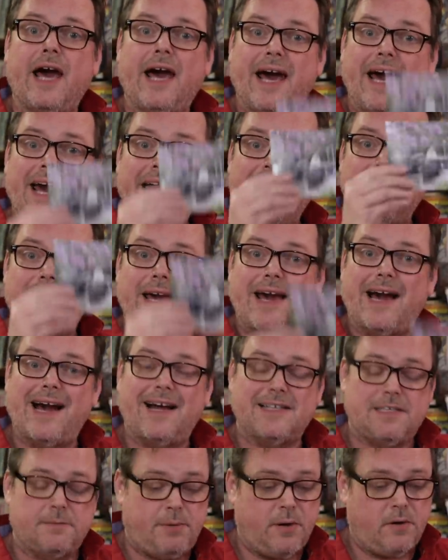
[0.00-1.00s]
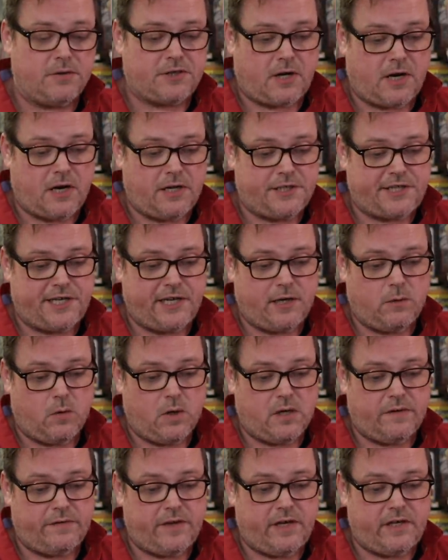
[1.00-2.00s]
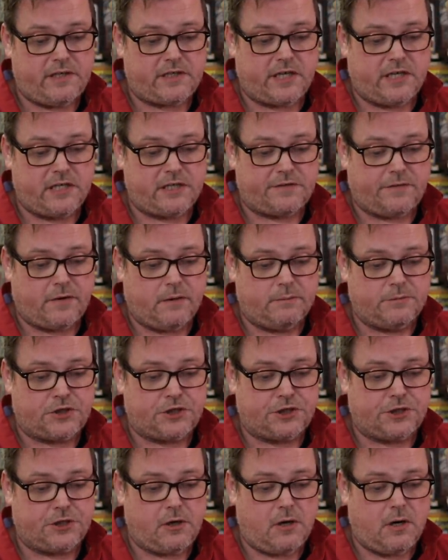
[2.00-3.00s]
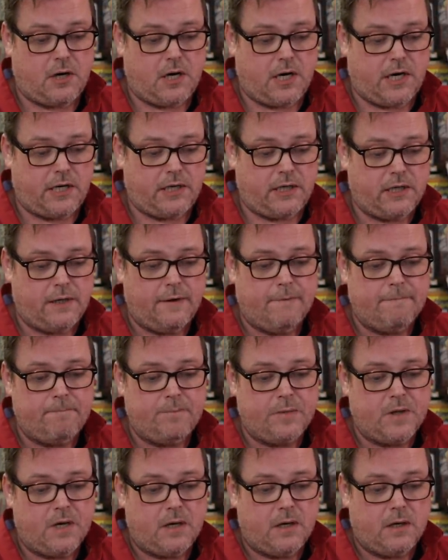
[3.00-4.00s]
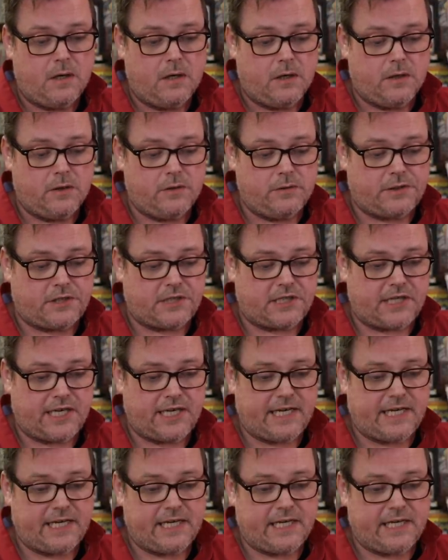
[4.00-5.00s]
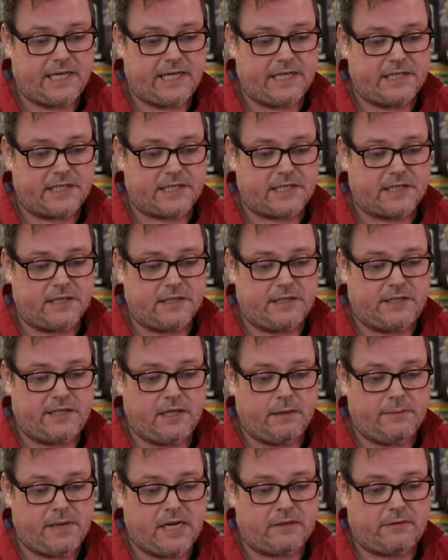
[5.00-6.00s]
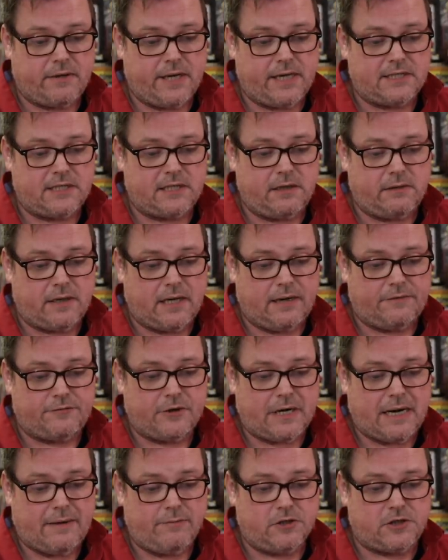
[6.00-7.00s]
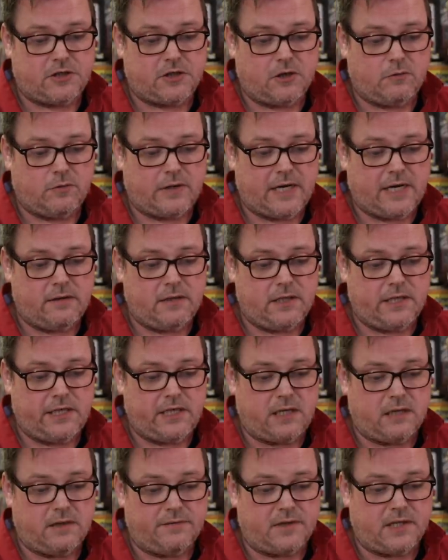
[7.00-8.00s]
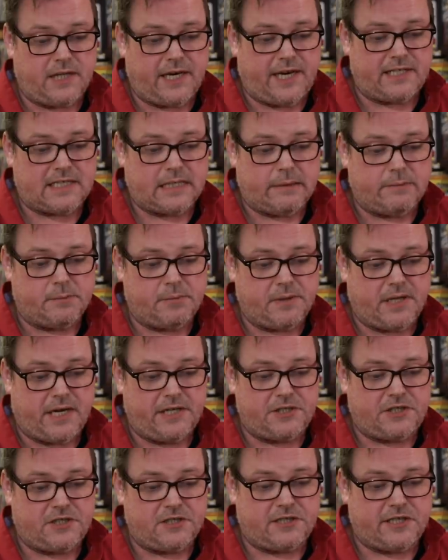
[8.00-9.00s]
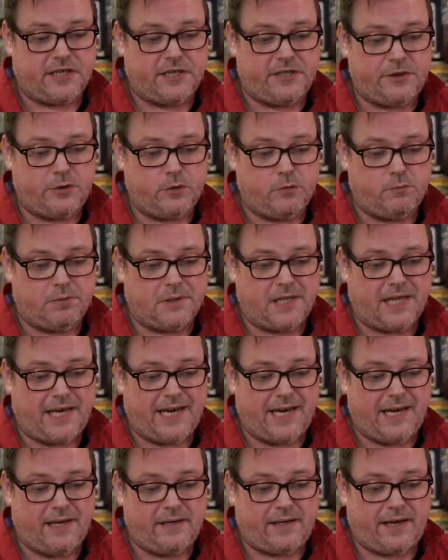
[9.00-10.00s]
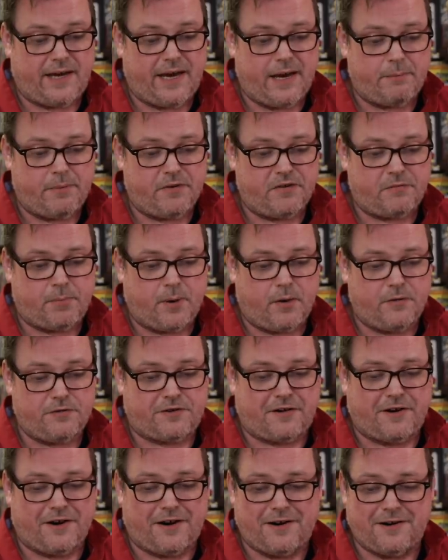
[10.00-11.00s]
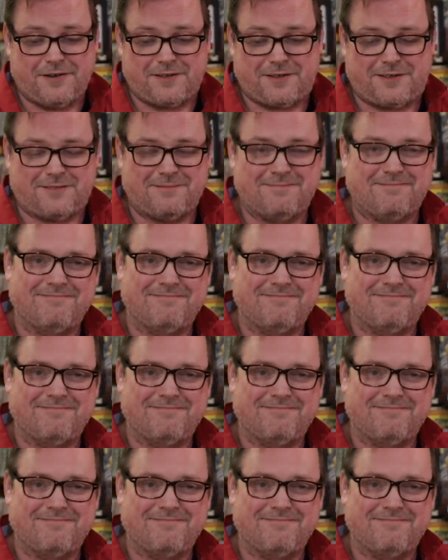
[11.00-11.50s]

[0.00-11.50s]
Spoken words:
Hey, I got some postcards here. One of these is from Sean, who says, "Dear Matt, Craig, and Tona, I've traveled so rarely of late, I'm obliged to send you bland campus postcards."